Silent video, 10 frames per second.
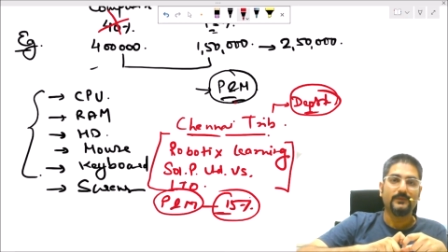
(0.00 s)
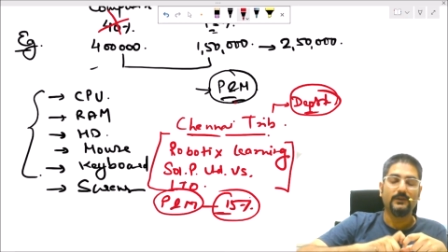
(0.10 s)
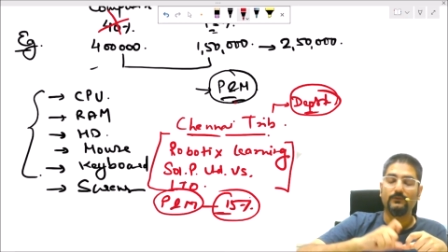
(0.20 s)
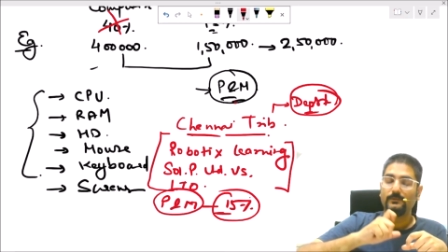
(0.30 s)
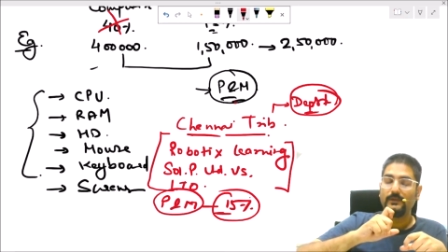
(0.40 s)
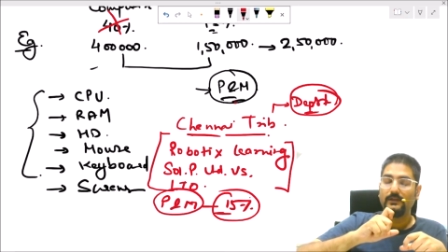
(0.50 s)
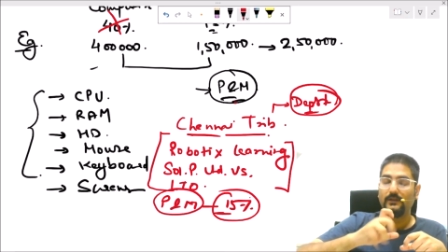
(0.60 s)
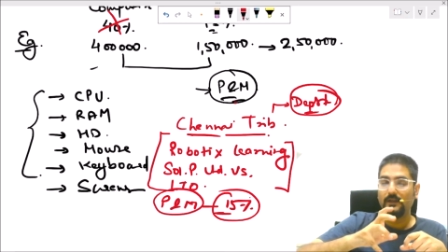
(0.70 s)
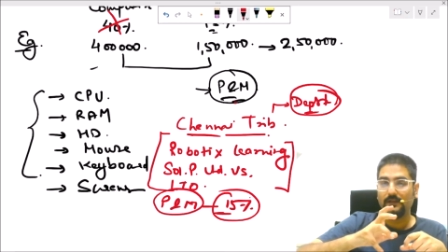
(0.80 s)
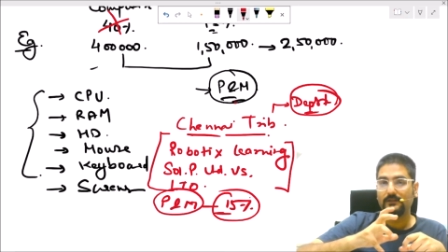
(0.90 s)
It would be
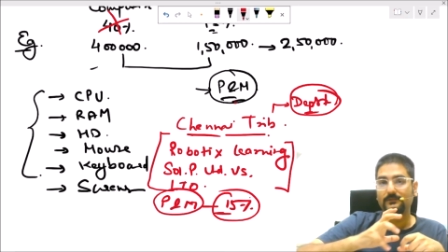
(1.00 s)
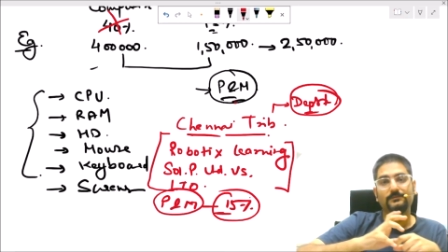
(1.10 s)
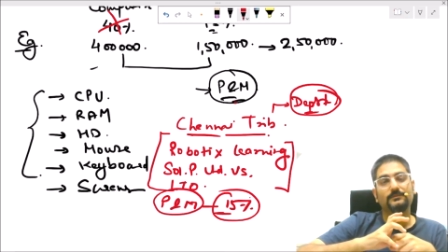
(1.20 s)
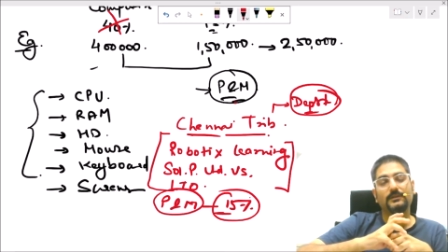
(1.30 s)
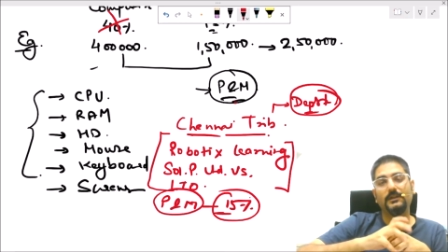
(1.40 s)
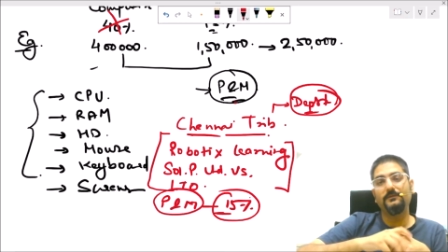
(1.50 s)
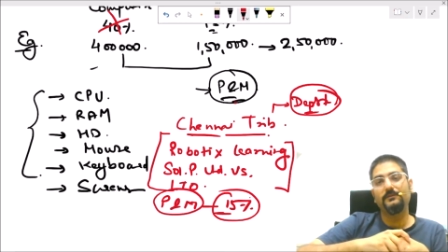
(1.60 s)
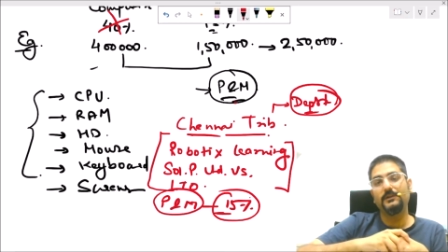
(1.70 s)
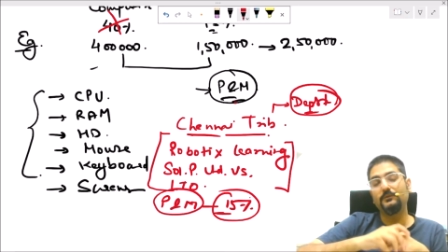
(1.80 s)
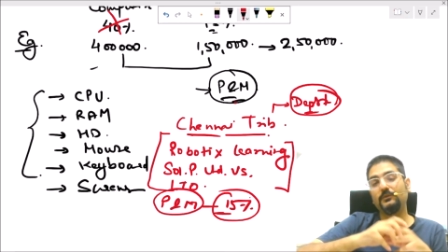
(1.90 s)
great
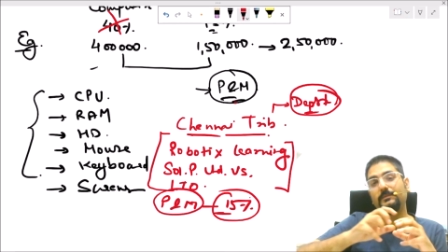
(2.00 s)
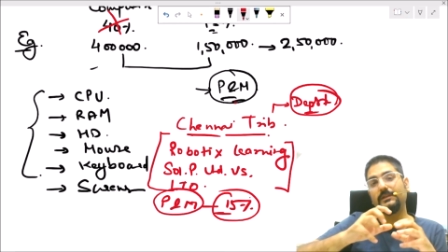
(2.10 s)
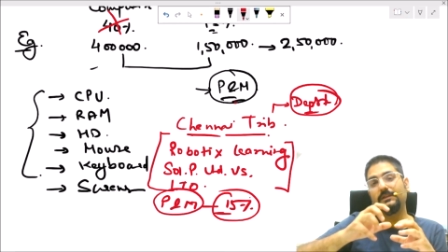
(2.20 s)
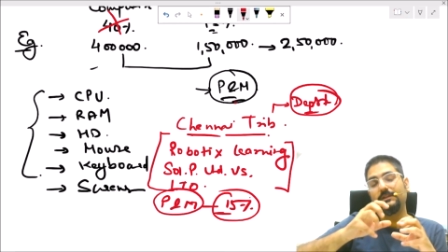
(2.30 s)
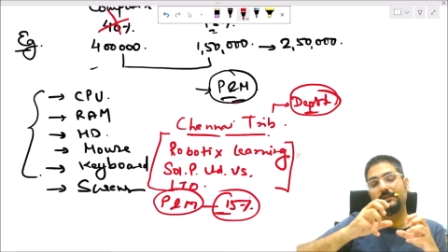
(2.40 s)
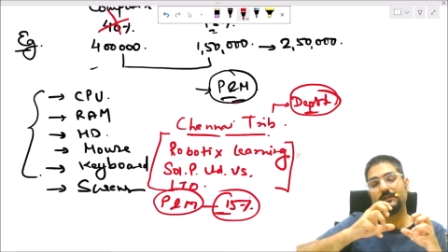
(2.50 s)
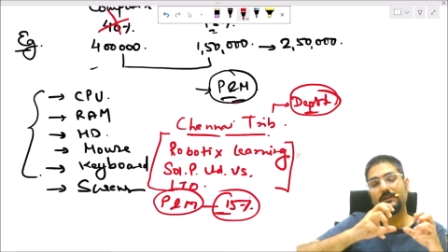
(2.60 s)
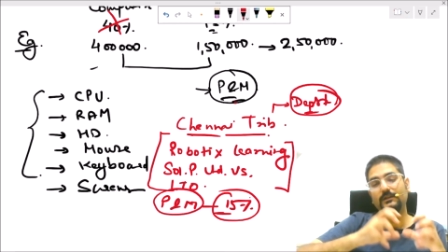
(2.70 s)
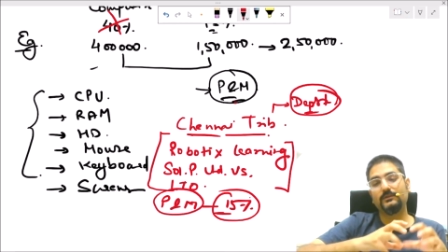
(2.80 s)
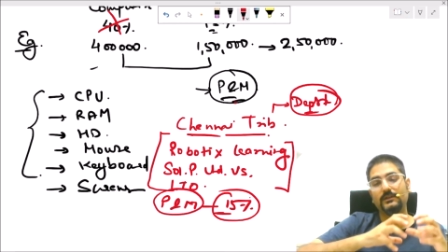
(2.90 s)
if it would be
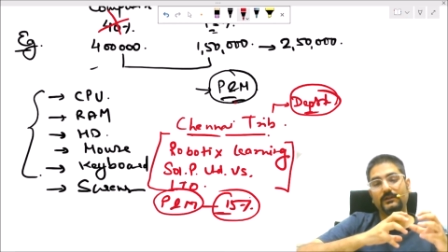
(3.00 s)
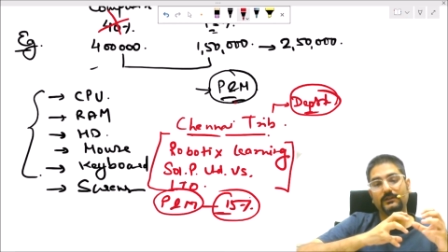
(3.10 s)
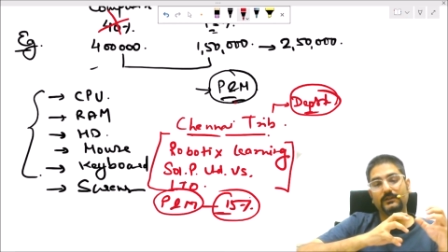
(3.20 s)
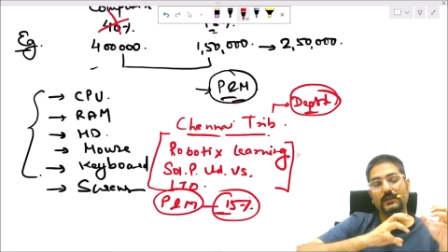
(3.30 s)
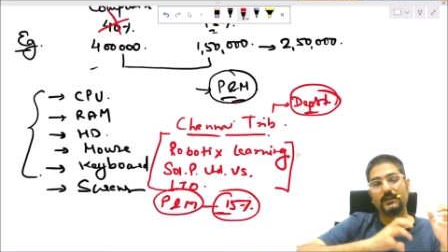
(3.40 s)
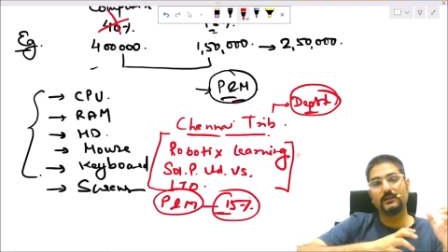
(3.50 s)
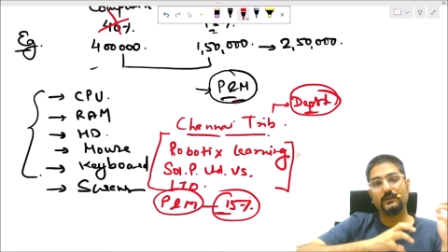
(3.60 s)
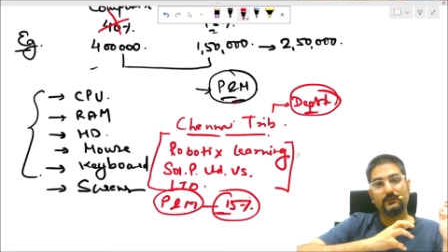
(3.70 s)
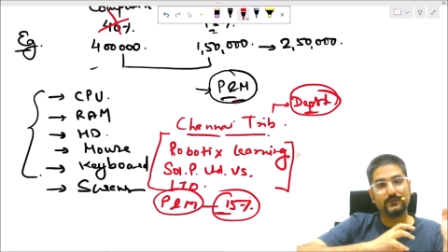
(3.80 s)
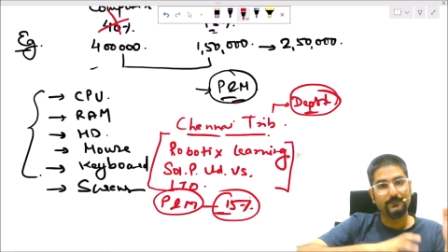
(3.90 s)
into the
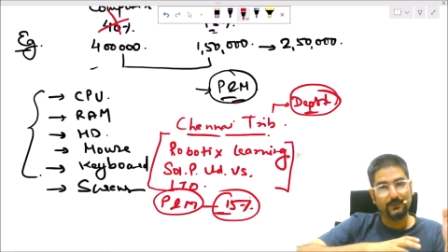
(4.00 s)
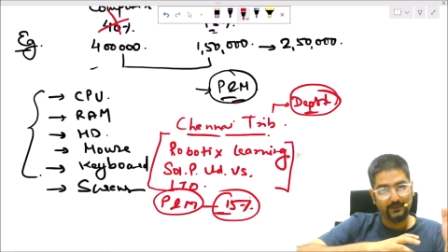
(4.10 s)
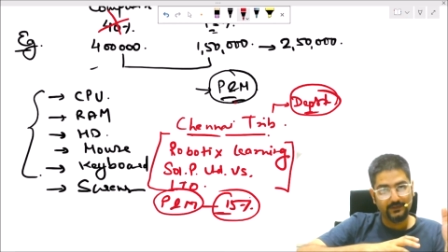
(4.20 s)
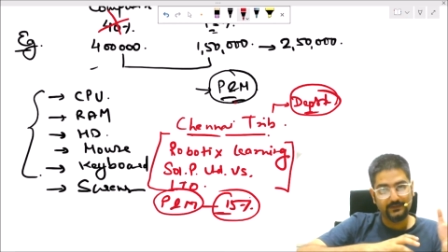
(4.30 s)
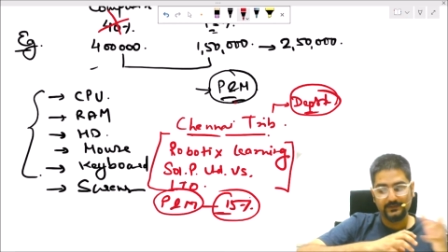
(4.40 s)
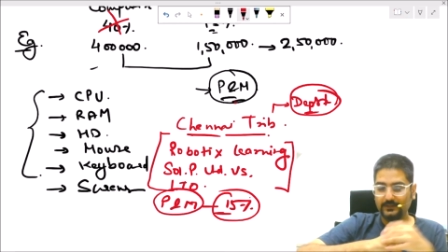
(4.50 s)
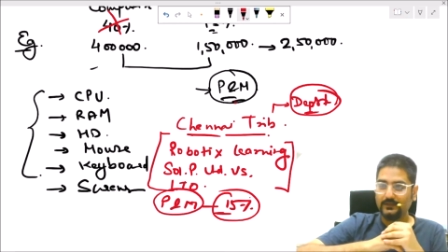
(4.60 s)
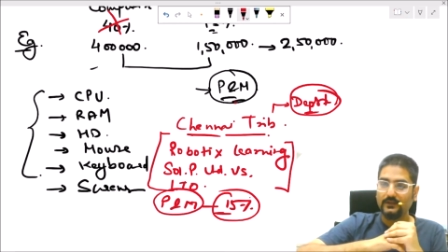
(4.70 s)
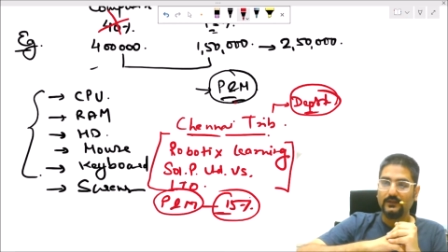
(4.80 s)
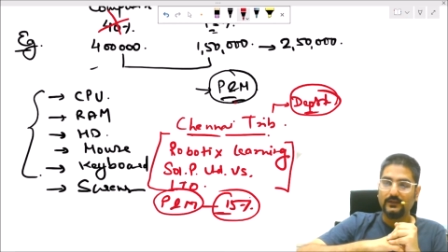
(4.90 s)
category of computers,
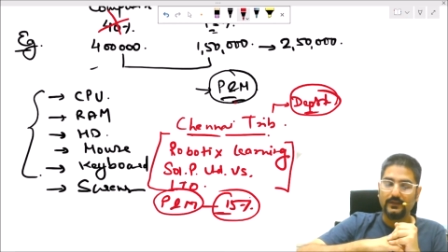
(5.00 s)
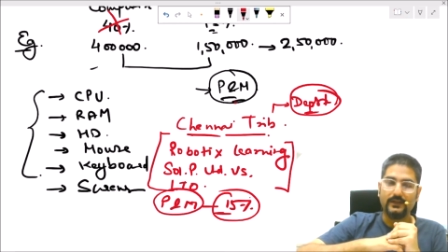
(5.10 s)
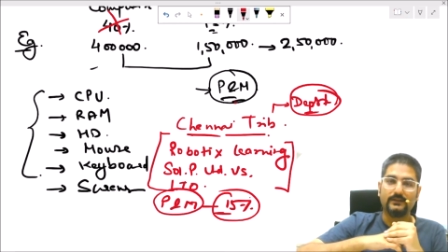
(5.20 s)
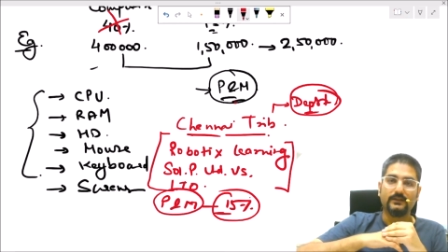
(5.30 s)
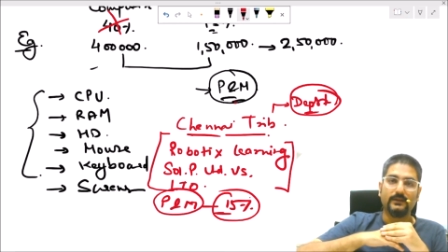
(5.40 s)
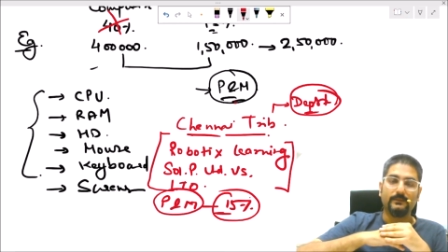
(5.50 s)
right?